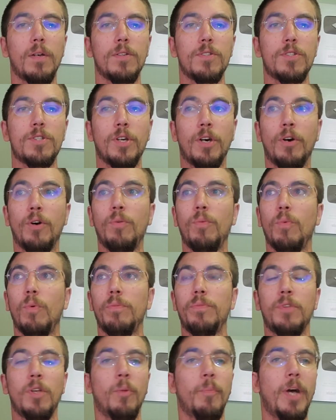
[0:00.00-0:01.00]
So
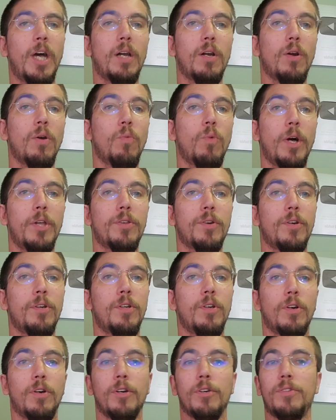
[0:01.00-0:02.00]
no matter whether
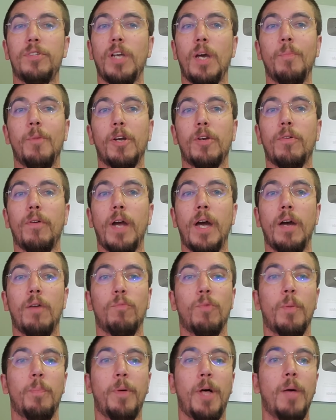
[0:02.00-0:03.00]
you're
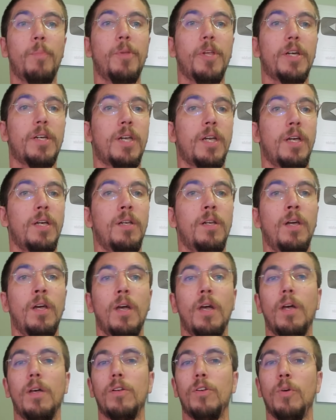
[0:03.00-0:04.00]
Democrat, Republican,
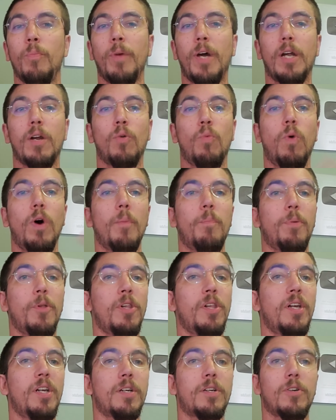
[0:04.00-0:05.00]
no matter what
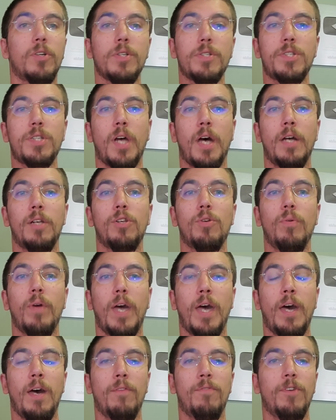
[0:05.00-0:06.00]
political side you
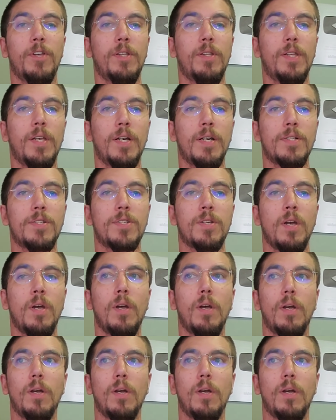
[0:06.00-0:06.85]
have in this,